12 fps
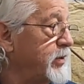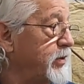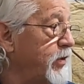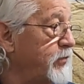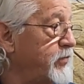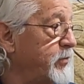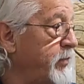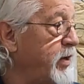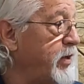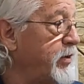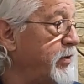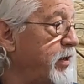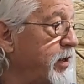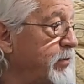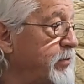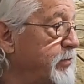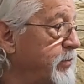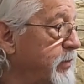go from there. And then
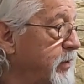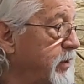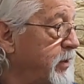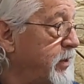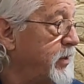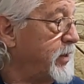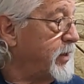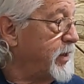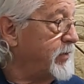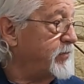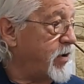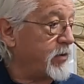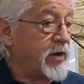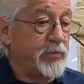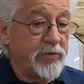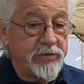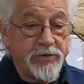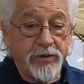I've already
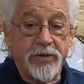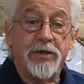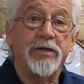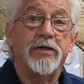put the